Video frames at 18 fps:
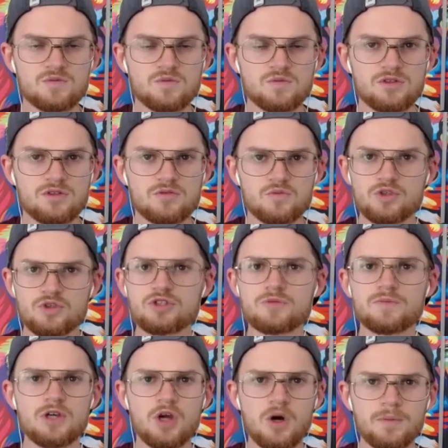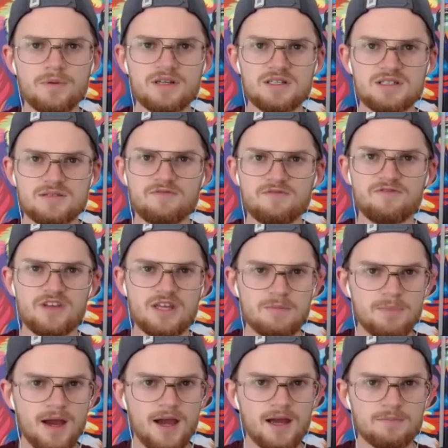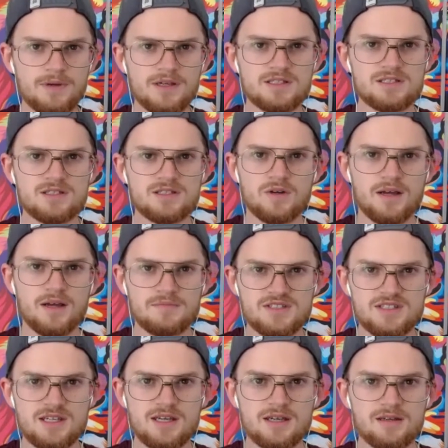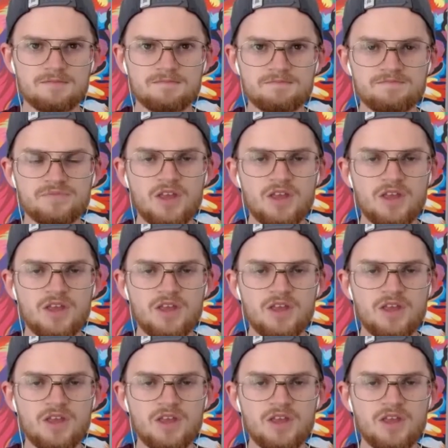Would you be open to some feedback based on what I'm seeing?